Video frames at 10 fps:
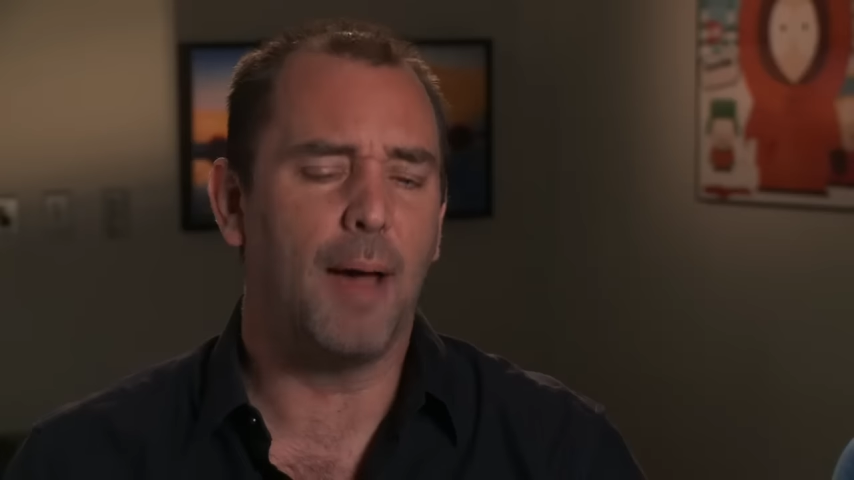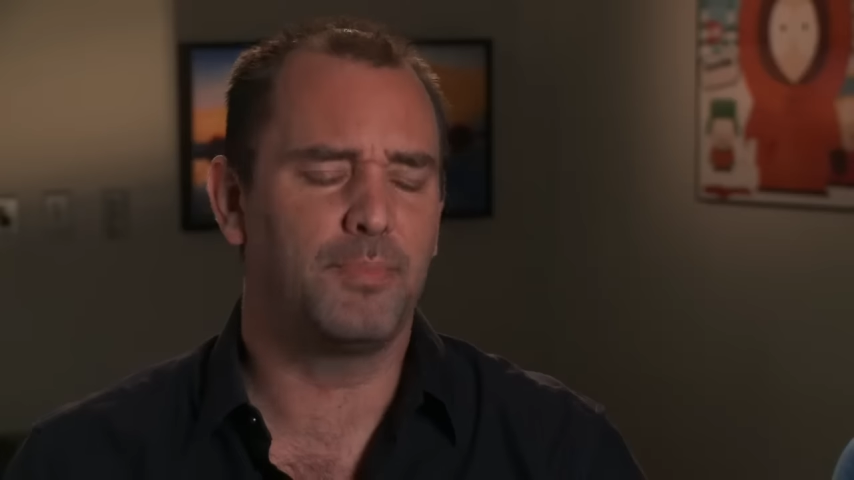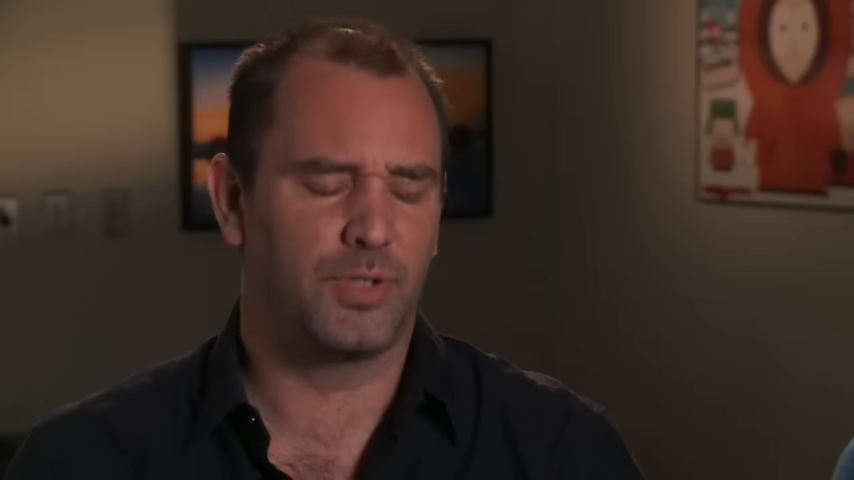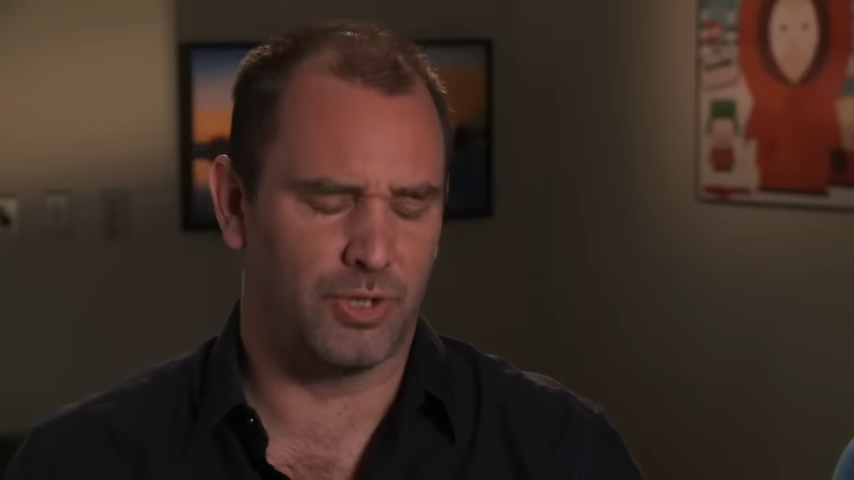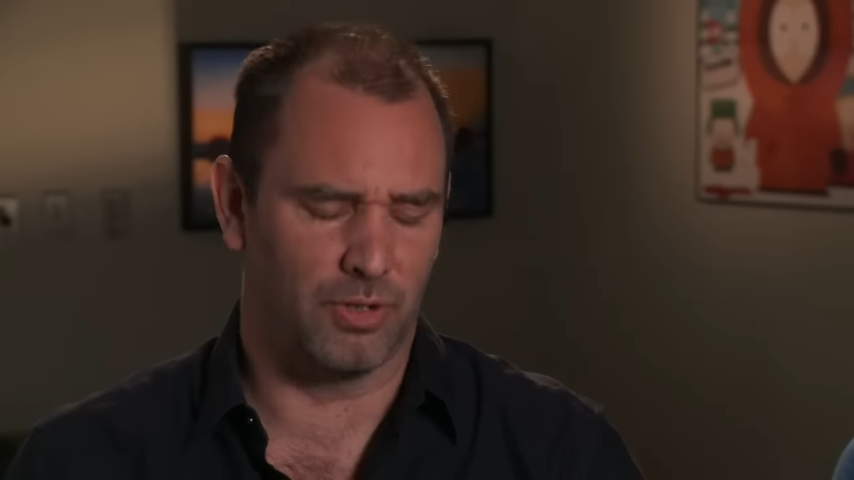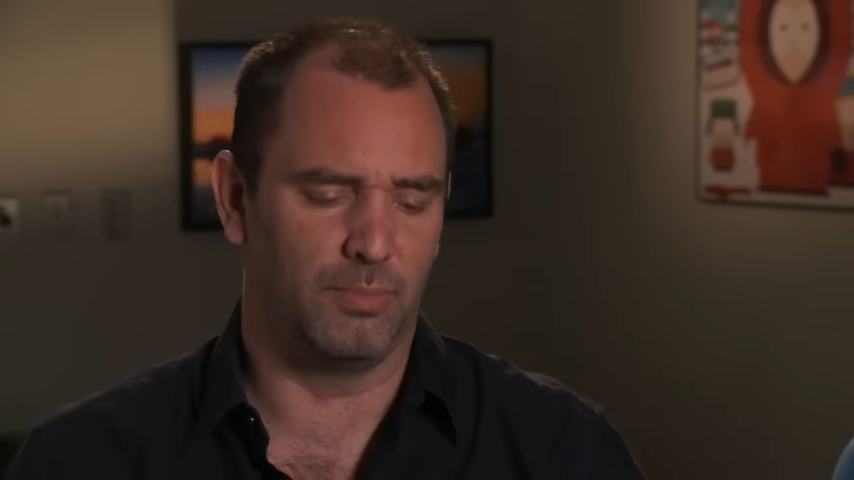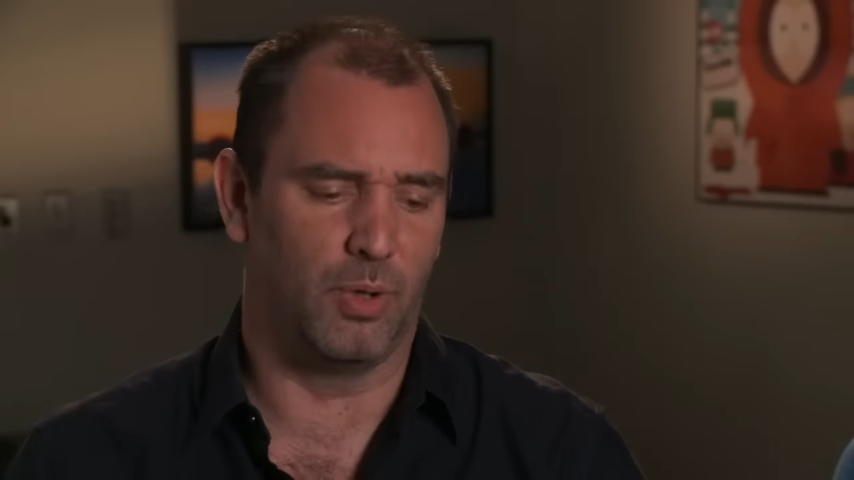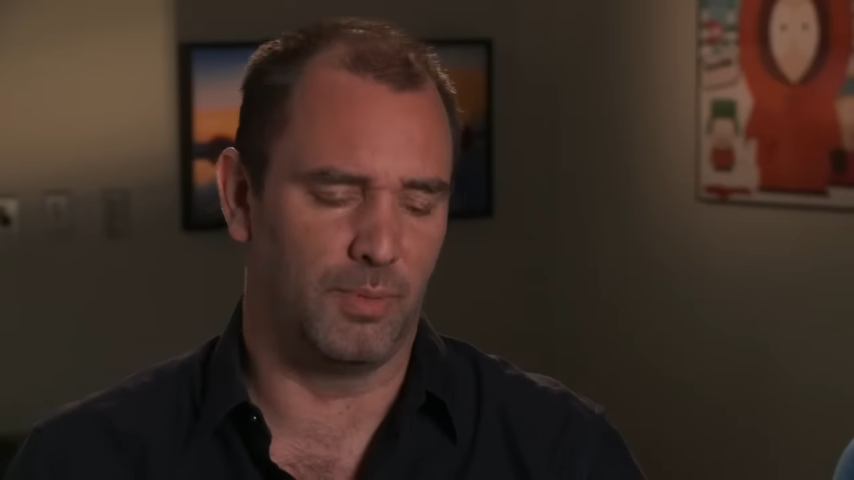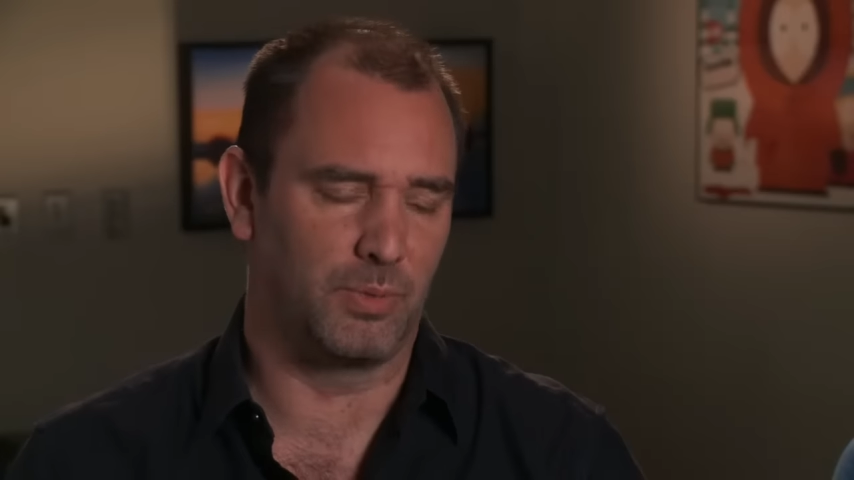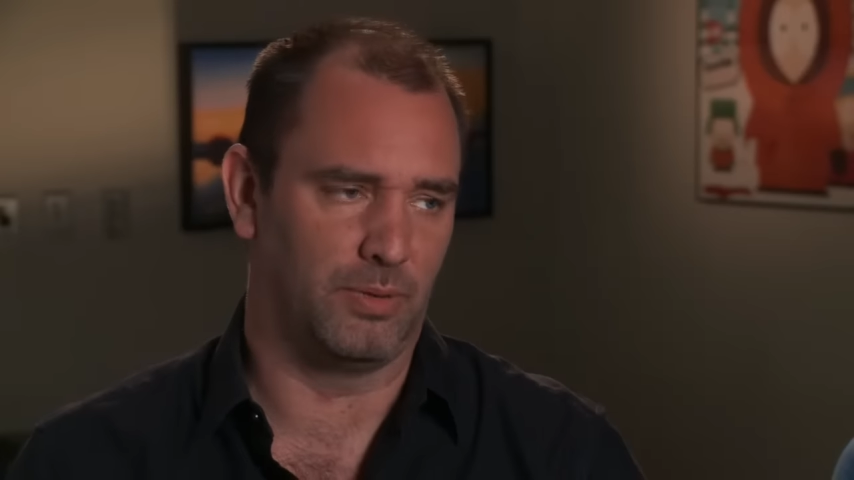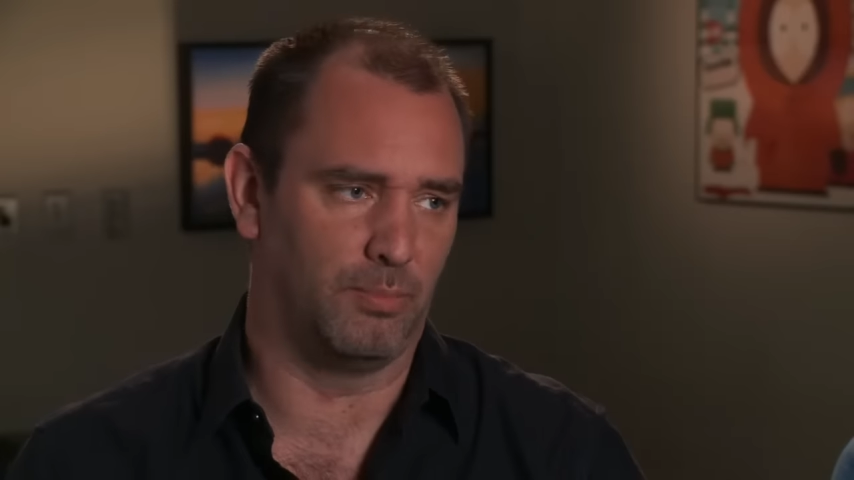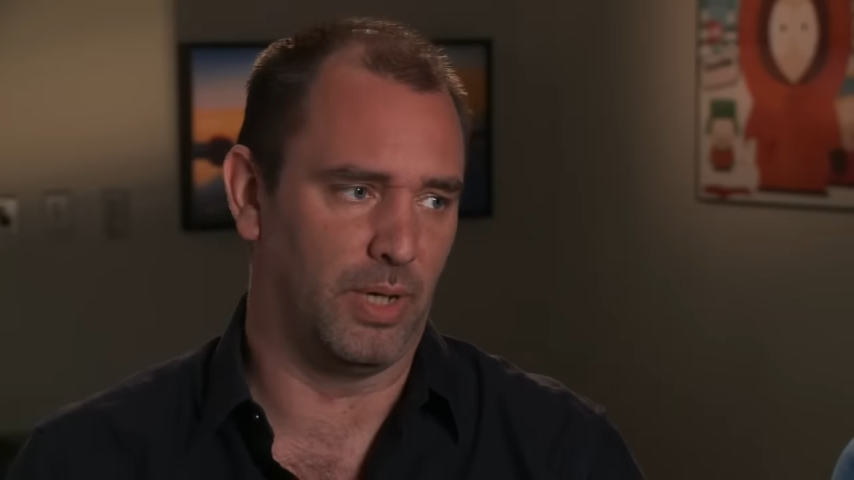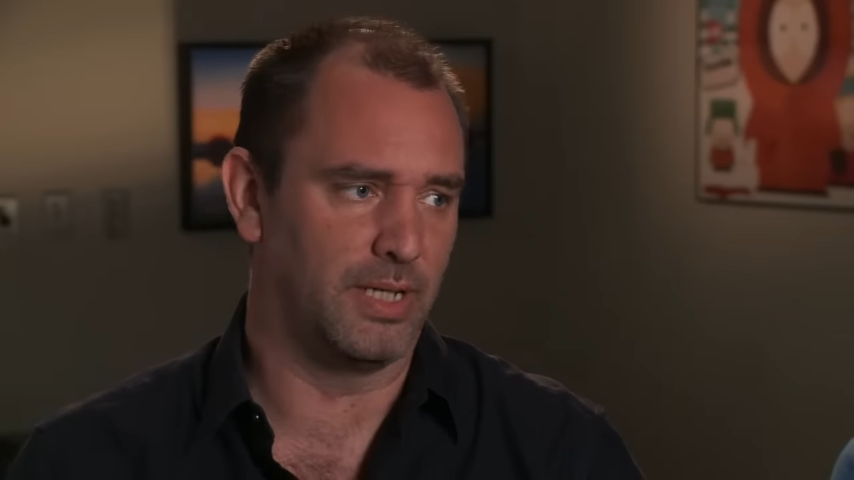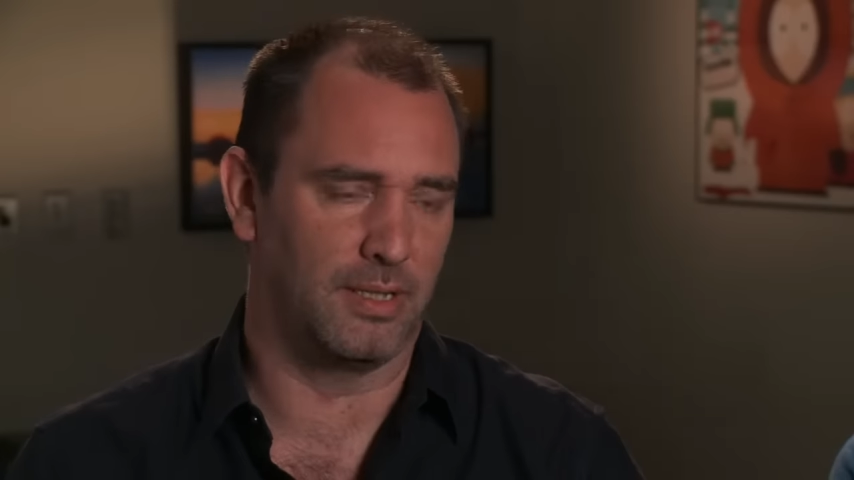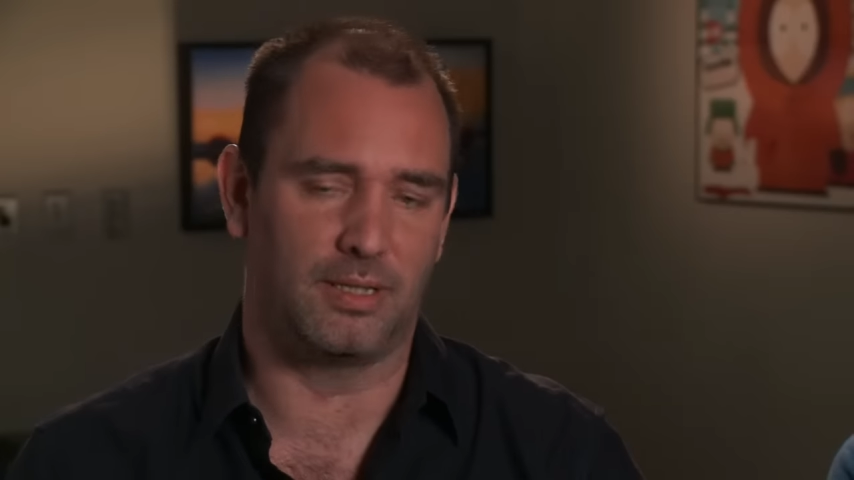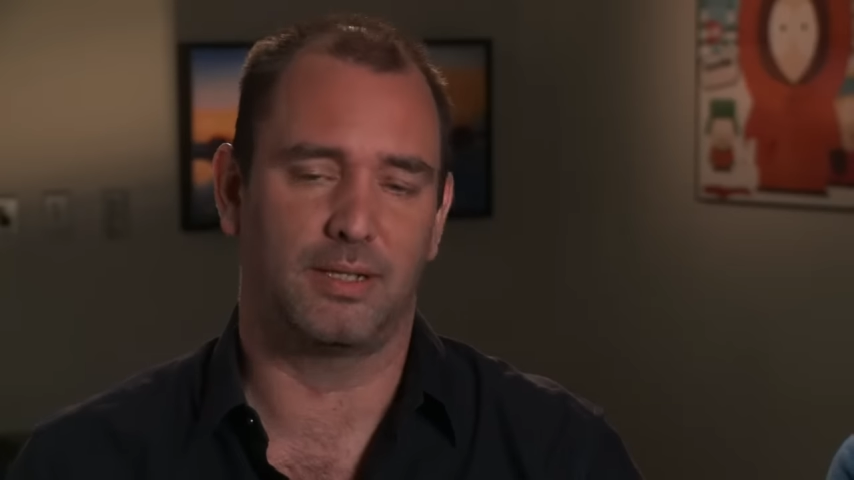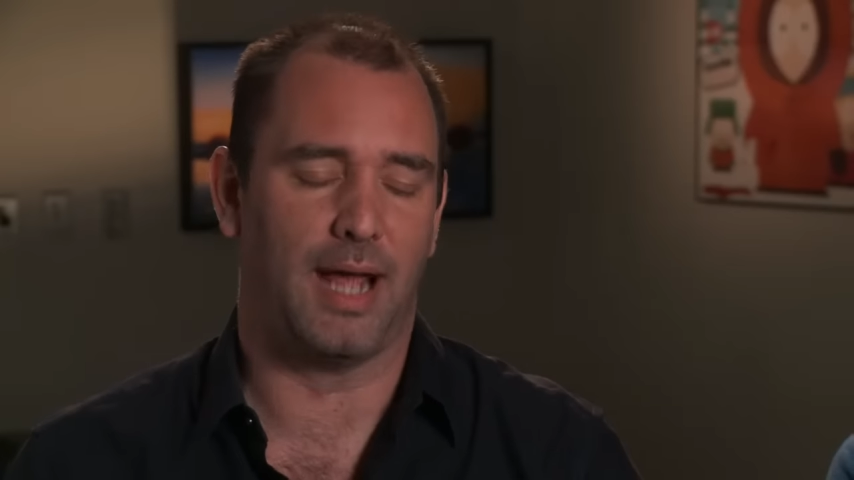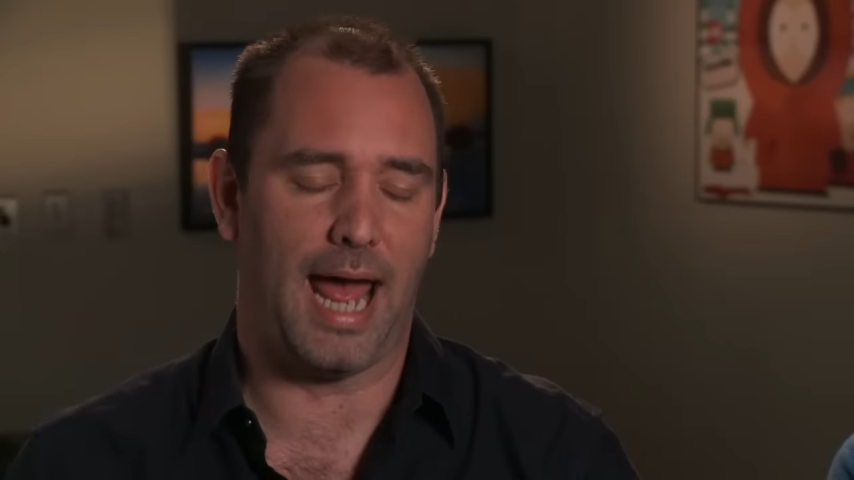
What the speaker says: I'm sure the Mormons will embrace this